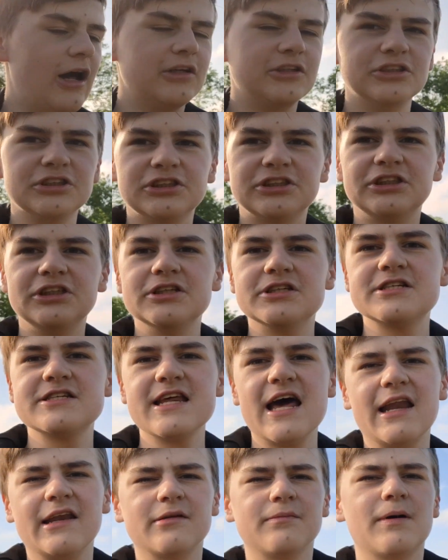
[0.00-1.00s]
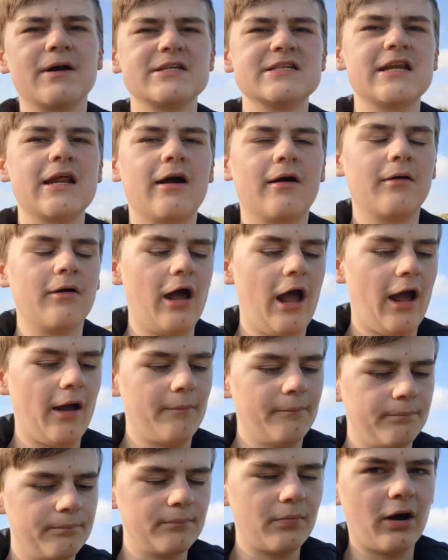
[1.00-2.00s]
Just you stand basically out
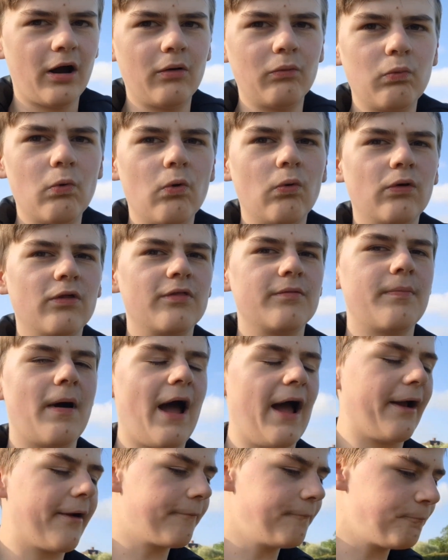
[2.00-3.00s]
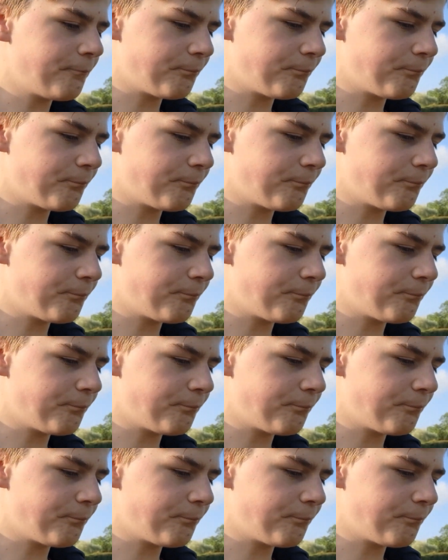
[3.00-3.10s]
by a wall at the back.